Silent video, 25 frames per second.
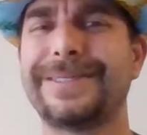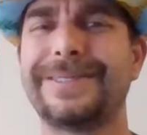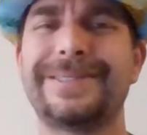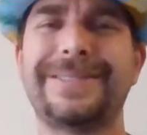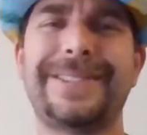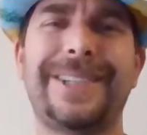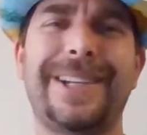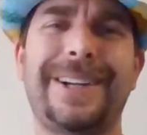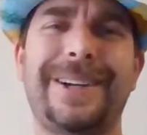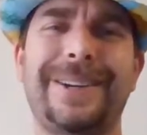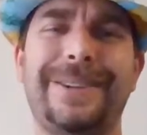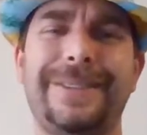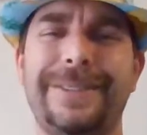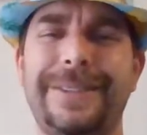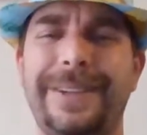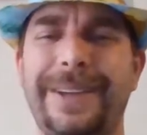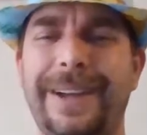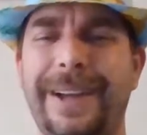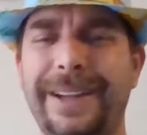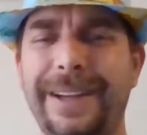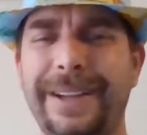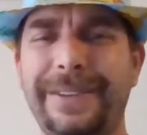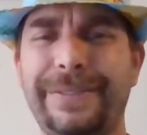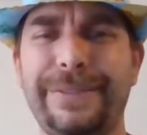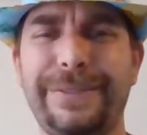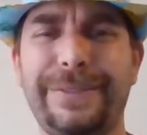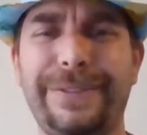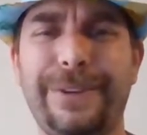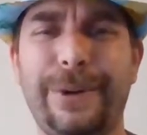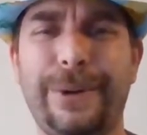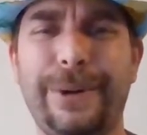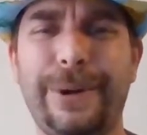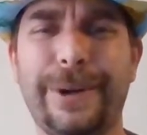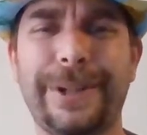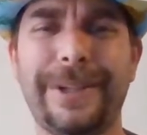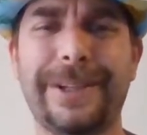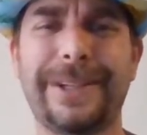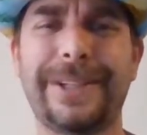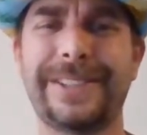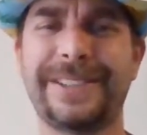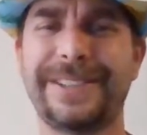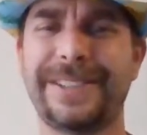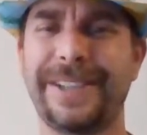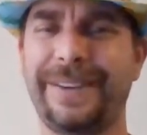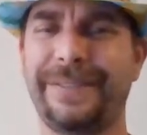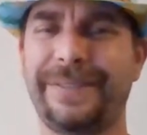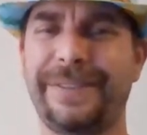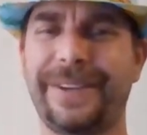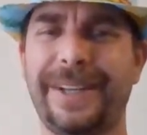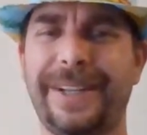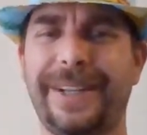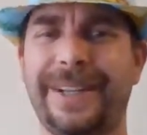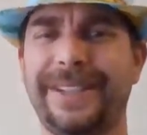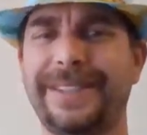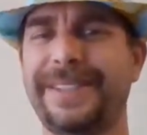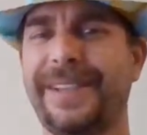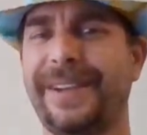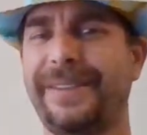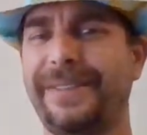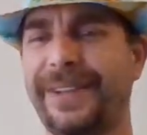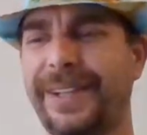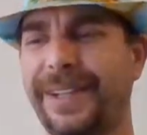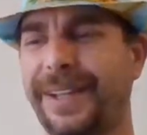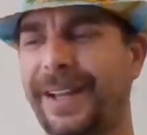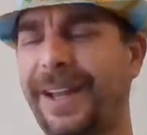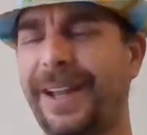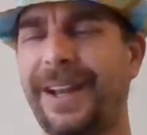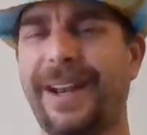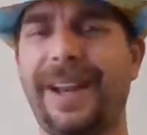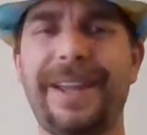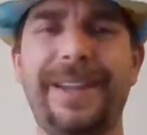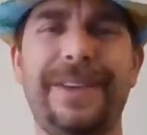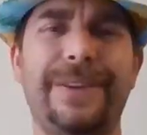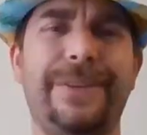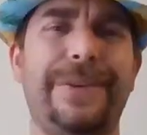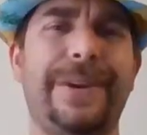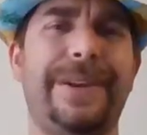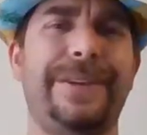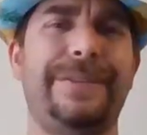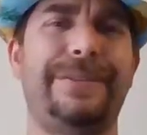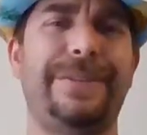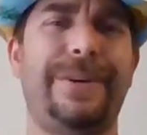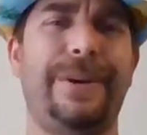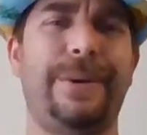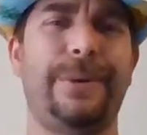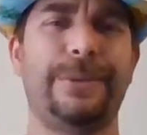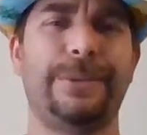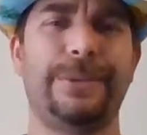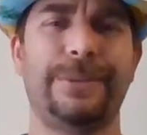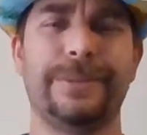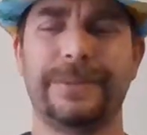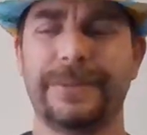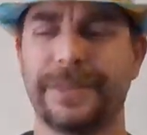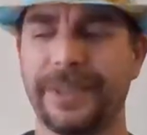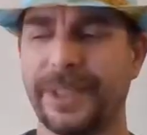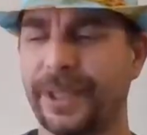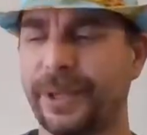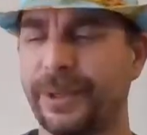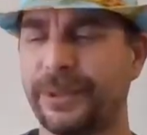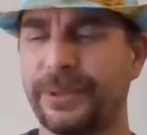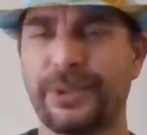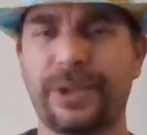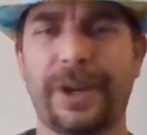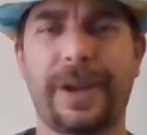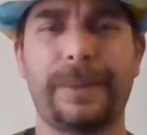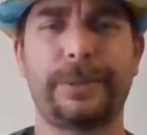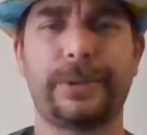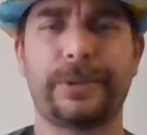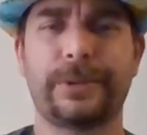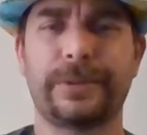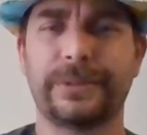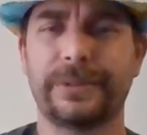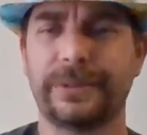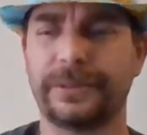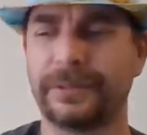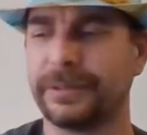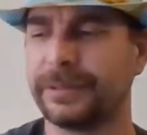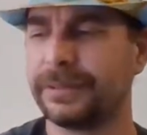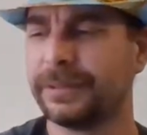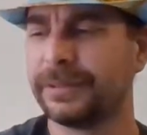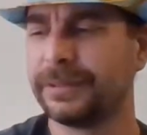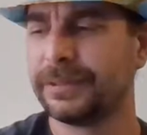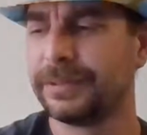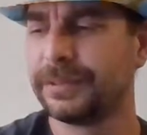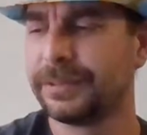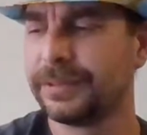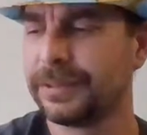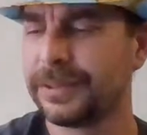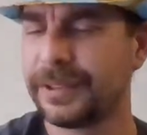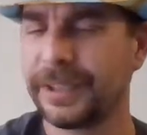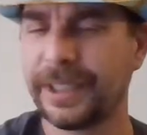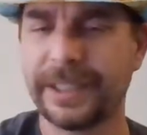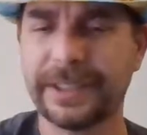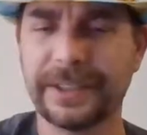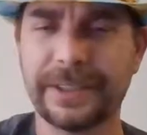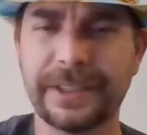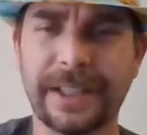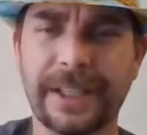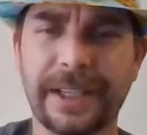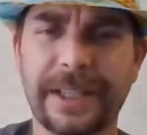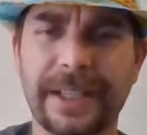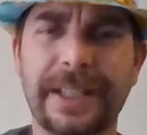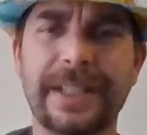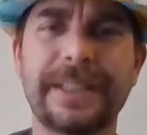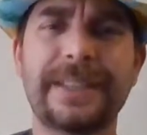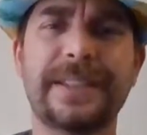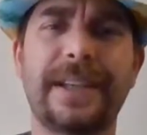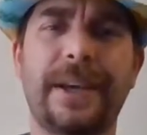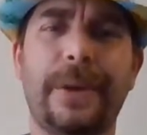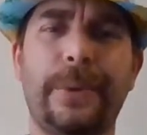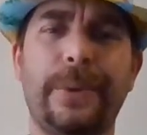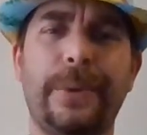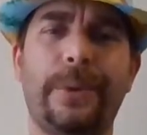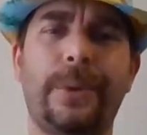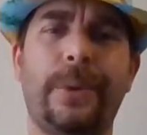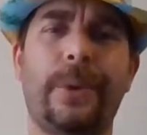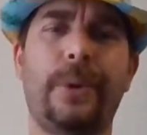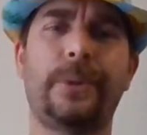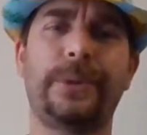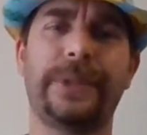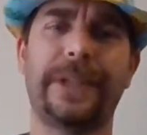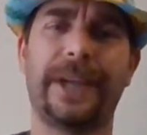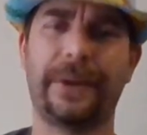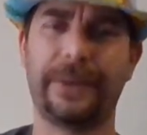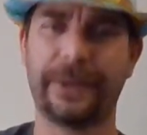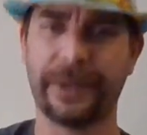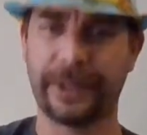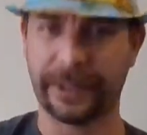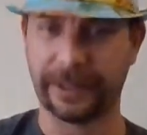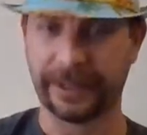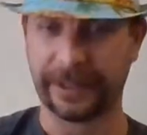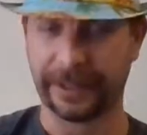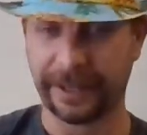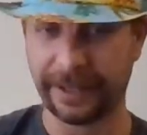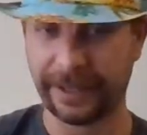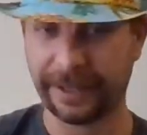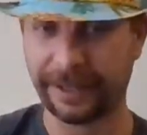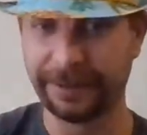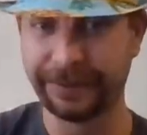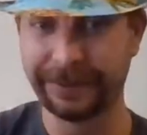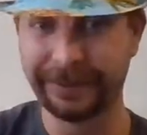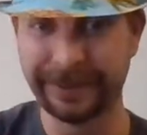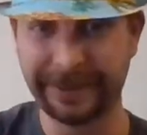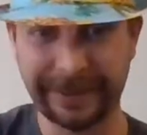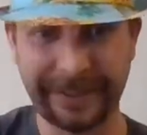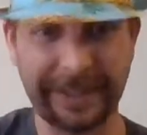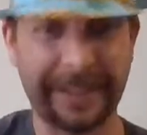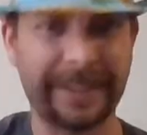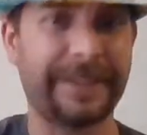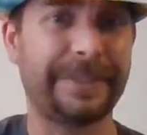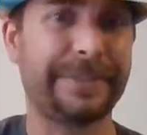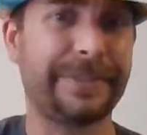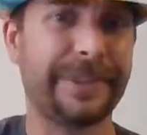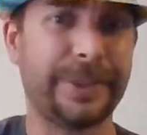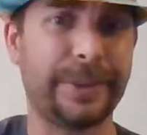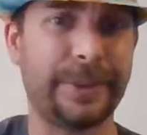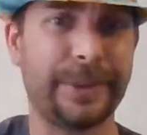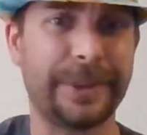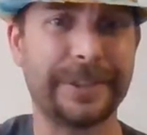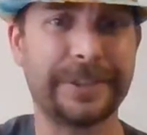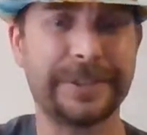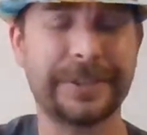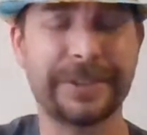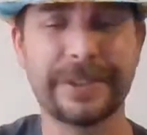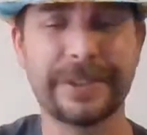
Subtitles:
I live in Florida. Let's have a light green phone. Tropical. That's how we roll down here. I don't know if you knew this.